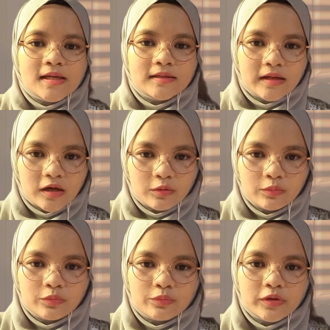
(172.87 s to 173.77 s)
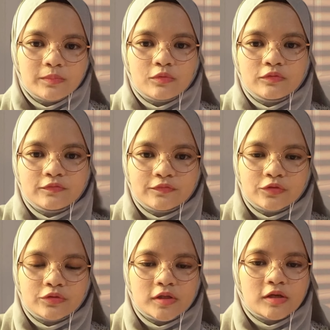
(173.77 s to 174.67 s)
Now we move
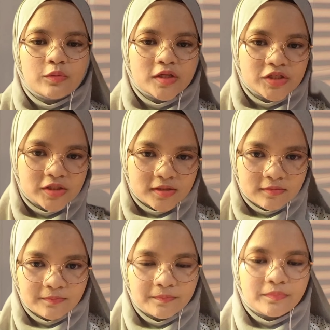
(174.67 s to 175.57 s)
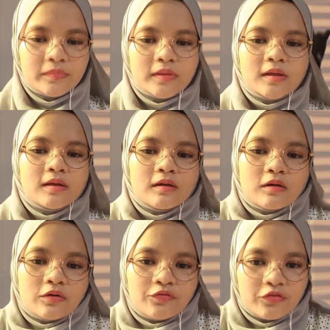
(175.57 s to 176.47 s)
to the question.
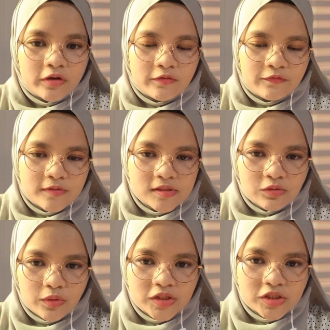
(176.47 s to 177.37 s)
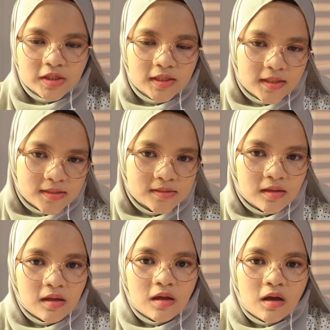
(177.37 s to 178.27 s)
For the first question is,
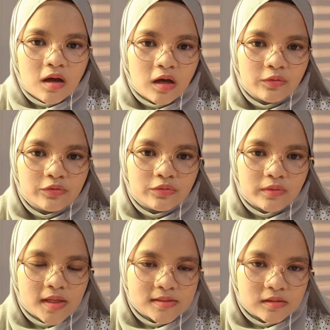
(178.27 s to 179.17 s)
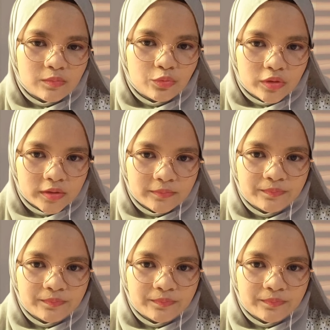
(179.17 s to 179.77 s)
how do enzymes work?